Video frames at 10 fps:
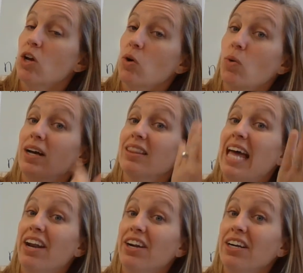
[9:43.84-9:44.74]
What
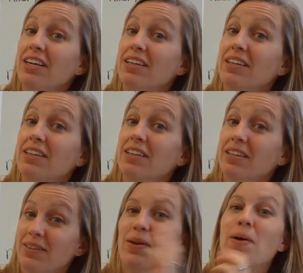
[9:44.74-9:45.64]
letter?
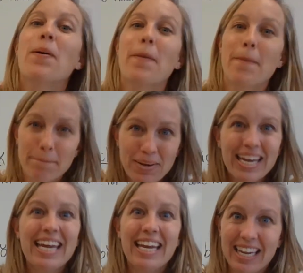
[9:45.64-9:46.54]

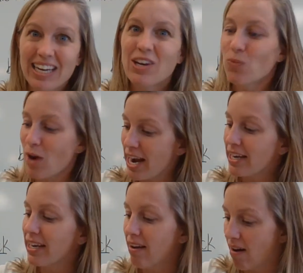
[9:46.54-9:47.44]
P. Write
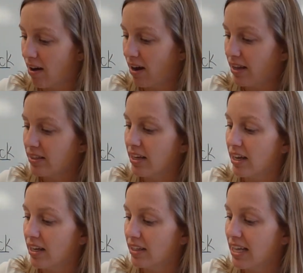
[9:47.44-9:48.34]
it on
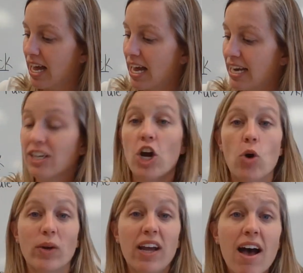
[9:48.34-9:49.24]
the line
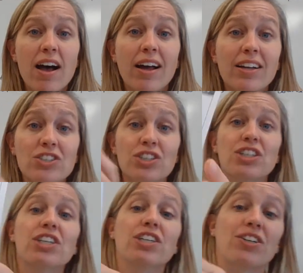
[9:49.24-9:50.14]
going
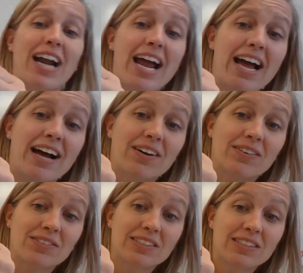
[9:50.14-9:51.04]

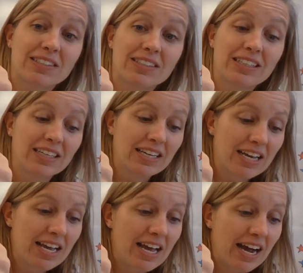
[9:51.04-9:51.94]
underground.
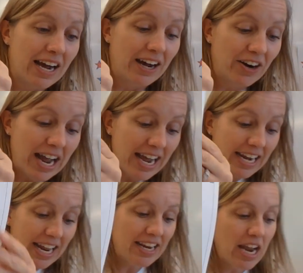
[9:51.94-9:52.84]
All right,
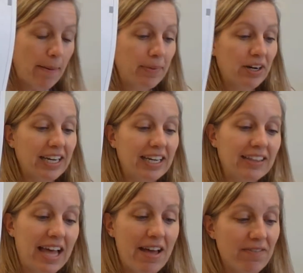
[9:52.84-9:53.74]
and number
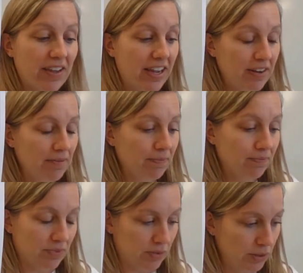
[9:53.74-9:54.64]
11.
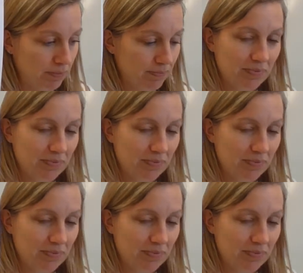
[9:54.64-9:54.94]
Whoops.